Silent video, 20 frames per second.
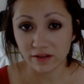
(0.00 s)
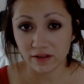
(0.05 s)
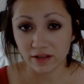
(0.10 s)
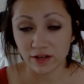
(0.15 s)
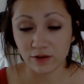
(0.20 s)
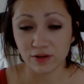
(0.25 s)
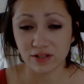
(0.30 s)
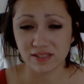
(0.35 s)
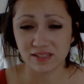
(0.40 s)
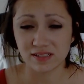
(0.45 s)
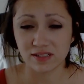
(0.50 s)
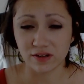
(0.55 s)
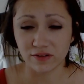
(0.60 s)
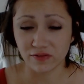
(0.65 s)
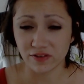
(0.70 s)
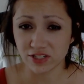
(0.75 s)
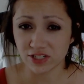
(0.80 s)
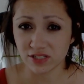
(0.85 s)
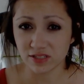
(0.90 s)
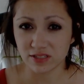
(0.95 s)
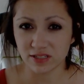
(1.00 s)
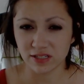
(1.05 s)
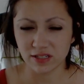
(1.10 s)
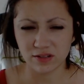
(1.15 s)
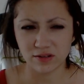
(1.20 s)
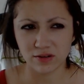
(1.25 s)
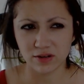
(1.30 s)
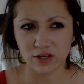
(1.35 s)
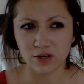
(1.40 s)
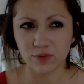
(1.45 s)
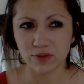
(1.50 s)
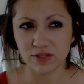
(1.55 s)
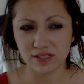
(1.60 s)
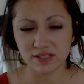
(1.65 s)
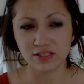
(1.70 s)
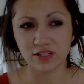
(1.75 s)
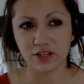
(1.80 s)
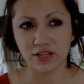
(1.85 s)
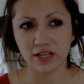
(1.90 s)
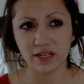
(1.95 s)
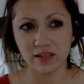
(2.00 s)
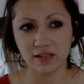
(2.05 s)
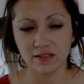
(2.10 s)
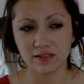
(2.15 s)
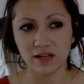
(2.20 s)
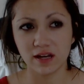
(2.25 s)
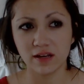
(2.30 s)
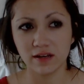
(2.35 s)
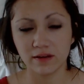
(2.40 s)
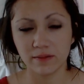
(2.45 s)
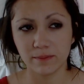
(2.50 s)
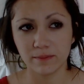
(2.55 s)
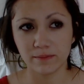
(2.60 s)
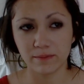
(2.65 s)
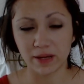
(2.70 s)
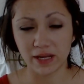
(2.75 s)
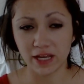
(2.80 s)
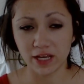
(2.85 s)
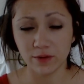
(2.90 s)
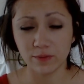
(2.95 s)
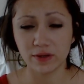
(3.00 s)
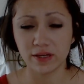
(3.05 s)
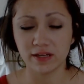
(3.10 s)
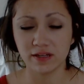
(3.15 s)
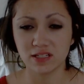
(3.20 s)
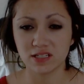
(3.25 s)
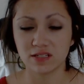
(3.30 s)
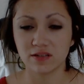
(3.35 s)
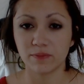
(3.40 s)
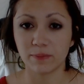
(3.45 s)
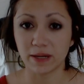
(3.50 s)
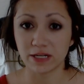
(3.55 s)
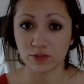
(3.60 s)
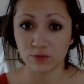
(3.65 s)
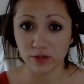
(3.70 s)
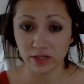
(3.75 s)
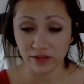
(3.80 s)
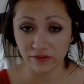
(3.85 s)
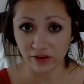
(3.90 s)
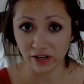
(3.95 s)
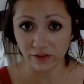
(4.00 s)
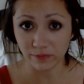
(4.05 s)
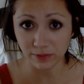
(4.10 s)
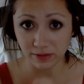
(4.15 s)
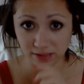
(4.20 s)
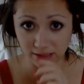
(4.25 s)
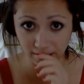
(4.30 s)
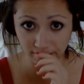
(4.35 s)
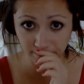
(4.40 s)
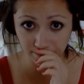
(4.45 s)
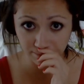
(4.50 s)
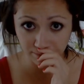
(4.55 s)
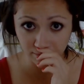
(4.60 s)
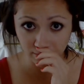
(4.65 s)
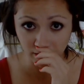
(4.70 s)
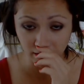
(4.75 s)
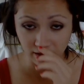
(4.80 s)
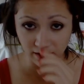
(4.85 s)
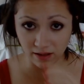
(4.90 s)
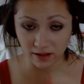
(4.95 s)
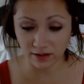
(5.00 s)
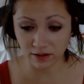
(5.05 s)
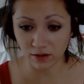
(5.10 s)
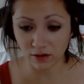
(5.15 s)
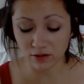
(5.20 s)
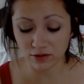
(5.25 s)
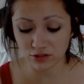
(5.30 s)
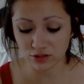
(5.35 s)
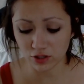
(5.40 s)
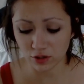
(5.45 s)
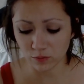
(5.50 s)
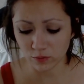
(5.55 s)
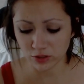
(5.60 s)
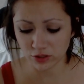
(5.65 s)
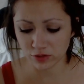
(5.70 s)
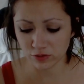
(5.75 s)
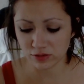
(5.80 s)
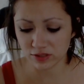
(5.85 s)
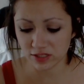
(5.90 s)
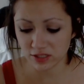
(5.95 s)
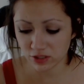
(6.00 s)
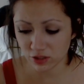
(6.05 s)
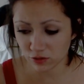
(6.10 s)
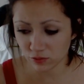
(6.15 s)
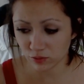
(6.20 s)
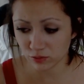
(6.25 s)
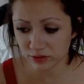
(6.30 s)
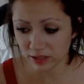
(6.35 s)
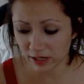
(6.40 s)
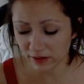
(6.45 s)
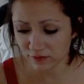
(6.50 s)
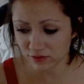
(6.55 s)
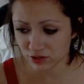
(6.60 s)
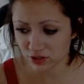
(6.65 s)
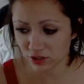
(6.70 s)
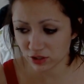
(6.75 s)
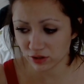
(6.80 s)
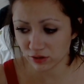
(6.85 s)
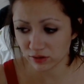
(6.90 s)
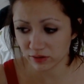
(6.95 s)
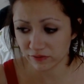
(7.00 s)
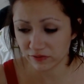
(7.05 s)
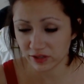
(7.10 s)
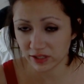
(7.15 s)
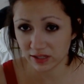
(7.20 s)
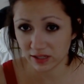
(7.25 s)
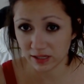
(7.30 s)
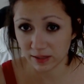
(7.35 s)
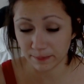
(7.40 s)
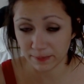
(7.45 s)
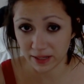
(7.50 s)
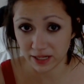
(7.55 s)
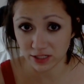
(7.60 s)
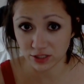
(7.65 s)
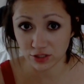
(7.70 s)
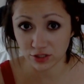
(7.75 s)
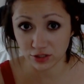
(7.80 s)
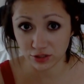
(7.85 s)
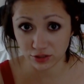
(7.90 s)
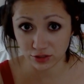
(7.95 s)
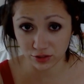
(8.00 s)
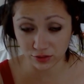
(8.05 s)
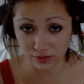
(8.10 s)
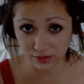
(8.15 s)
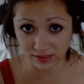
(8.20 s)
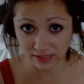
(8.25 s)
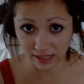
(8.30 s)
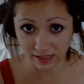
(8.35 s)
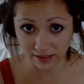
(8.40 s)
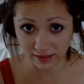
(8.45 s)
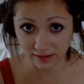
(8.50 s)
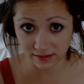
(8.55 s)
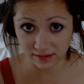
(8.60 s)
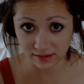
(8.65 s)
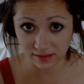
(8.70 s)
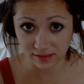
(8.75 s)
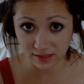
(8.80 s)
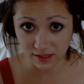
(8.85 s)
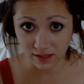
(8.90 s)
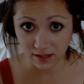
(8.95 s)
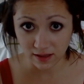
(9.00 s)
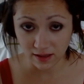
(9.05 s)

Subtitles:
increases their efficiency, or increases their healing done by AoE heals by 25%, and it also reduces the cooldown of Circle of Healing by 2 seconds,